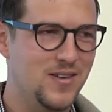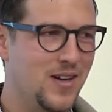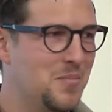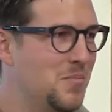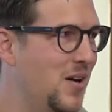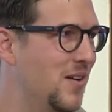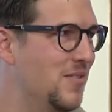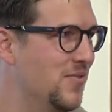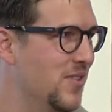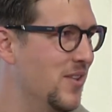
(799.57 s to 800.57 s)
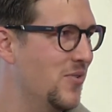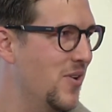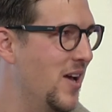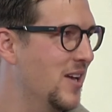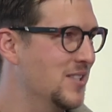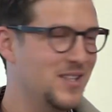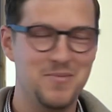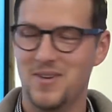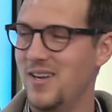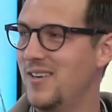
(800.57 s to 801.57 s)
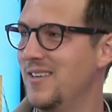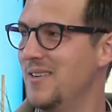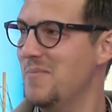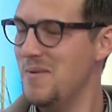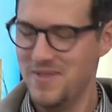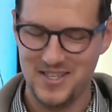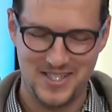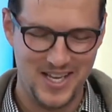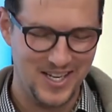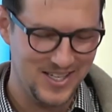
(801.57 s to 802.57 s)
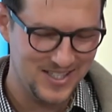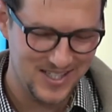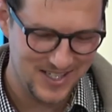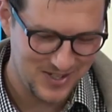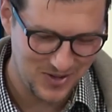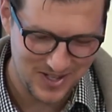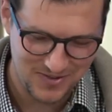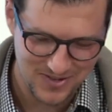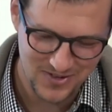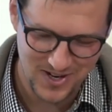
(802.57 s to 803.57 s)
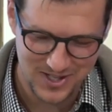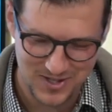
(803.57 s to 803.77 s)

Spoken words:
above the rest. I mean, maybe that's taking us in a totally different direction.